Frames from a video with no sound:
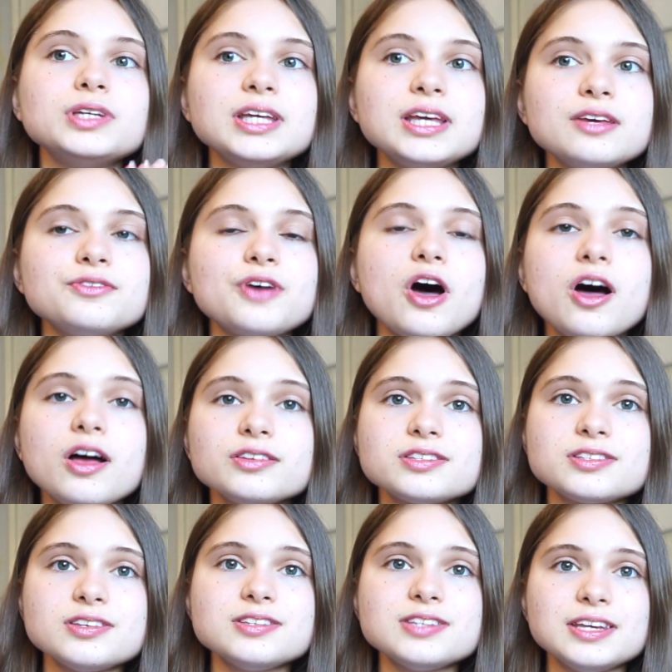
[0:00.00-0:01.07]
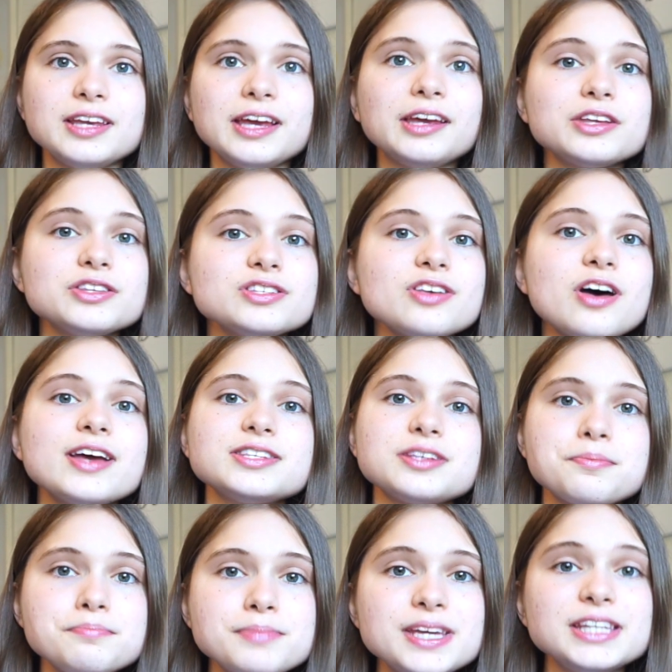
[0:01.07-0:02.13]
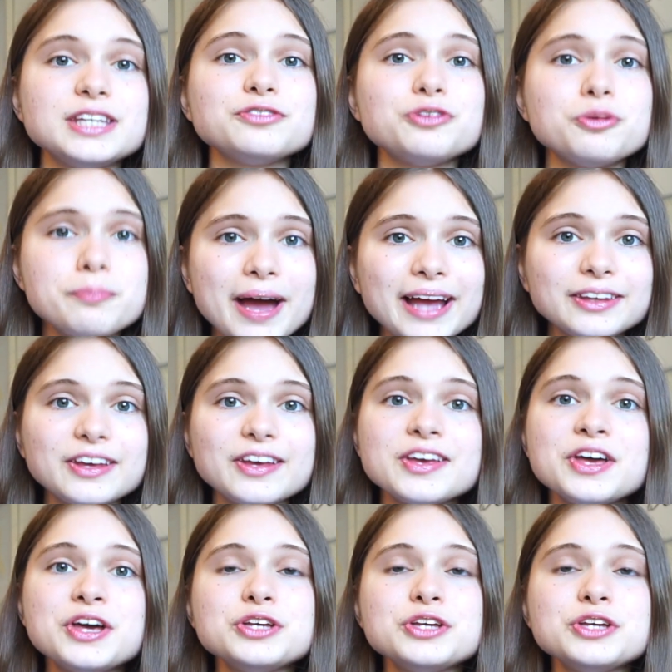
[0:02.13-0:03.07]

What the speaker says: give answers in a concise and meaningful manner.